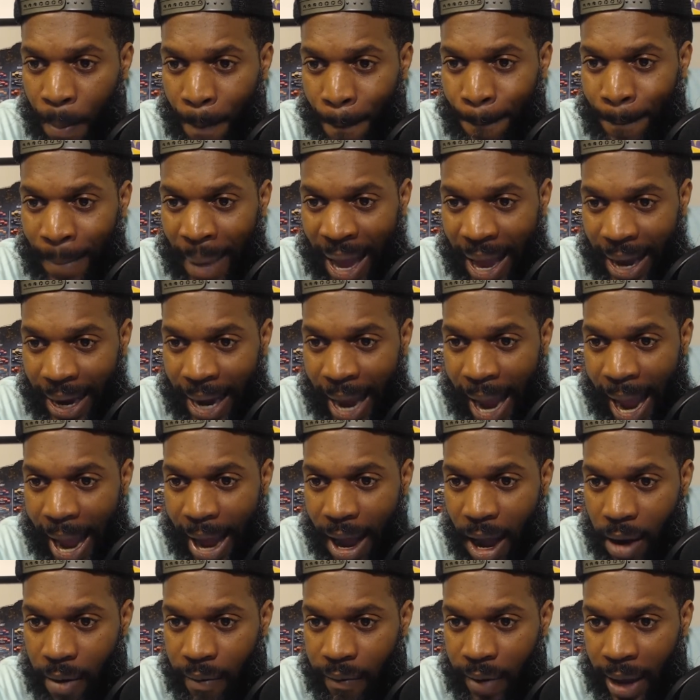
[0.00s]

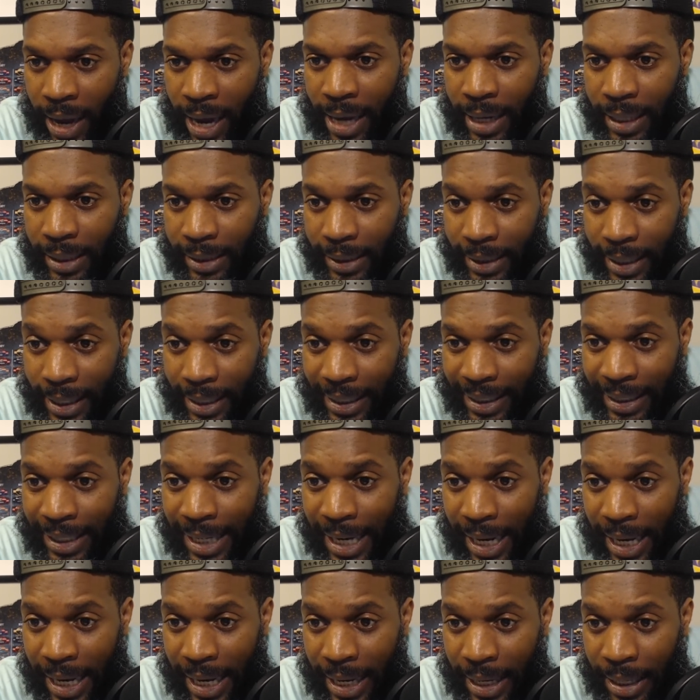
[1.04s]
Metcalf in the Steelers
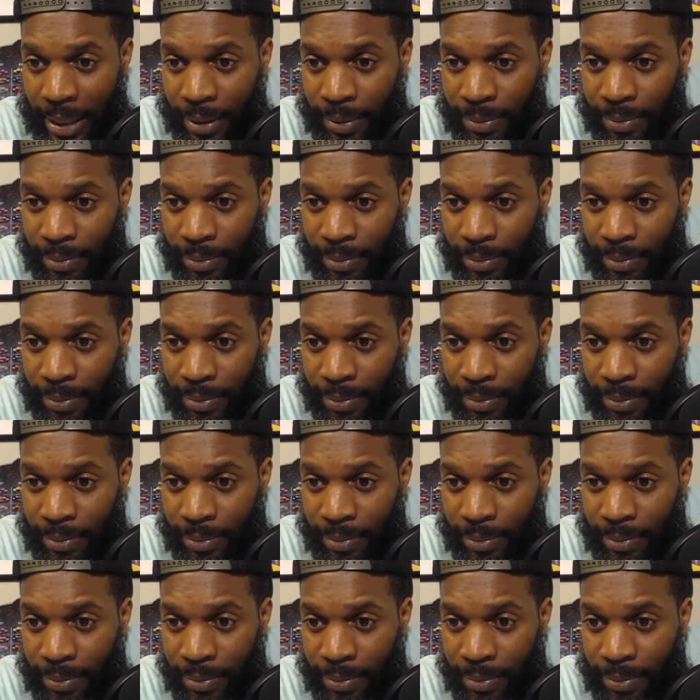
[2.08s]
D.